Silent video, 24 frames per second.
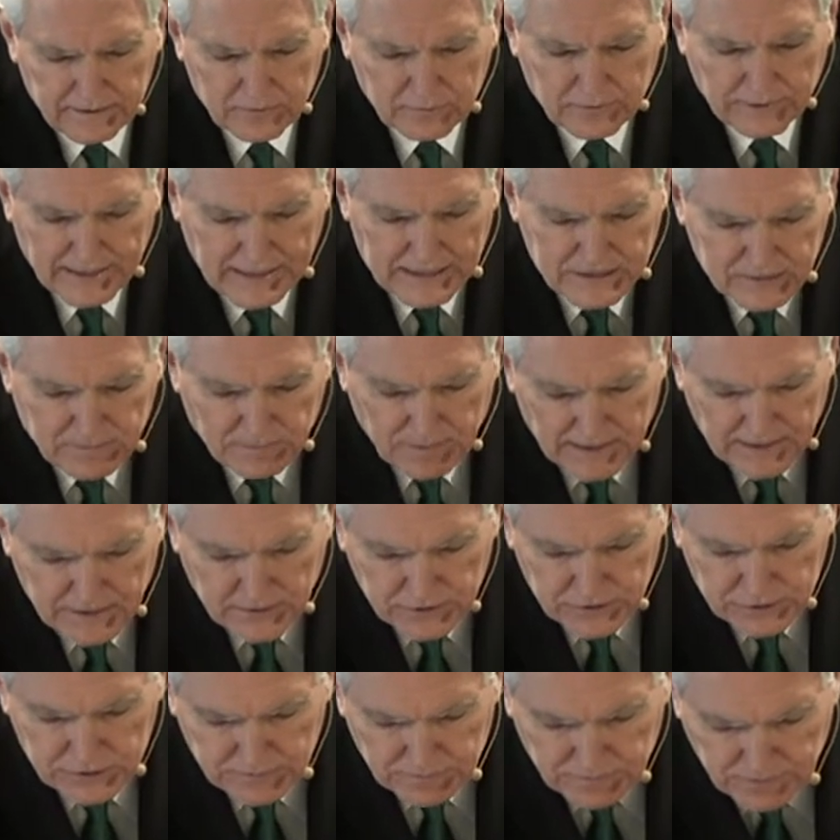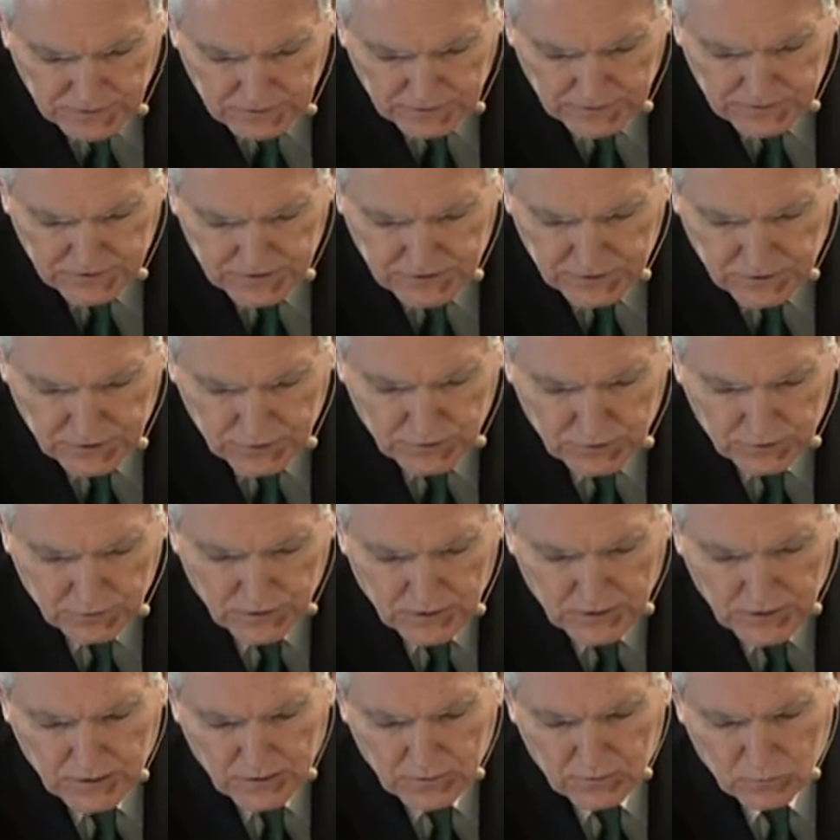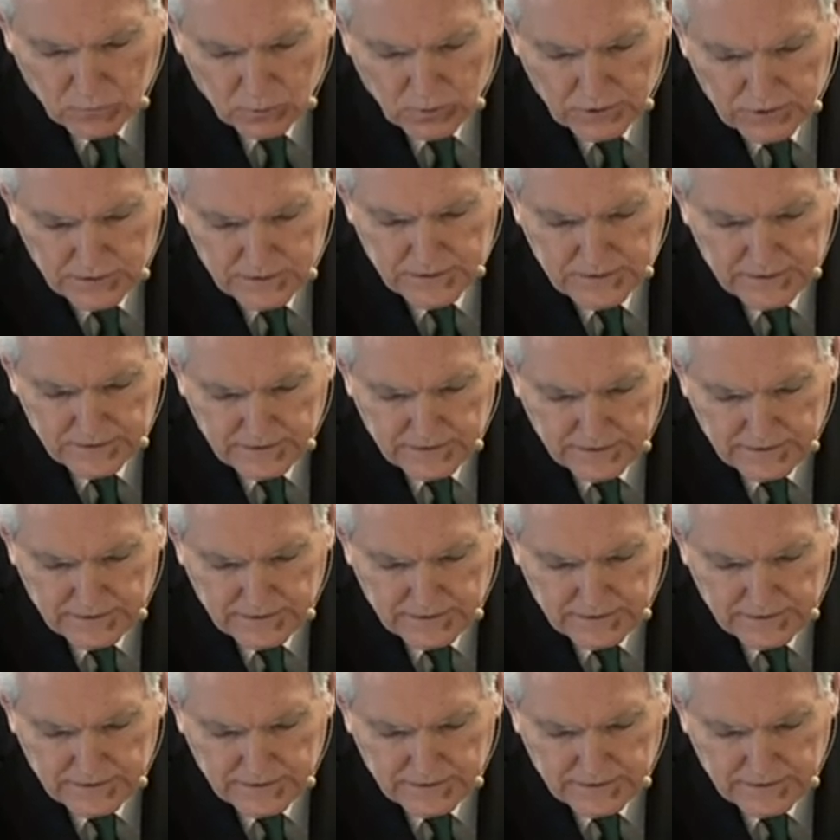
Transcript: We ask by your Spirit that you would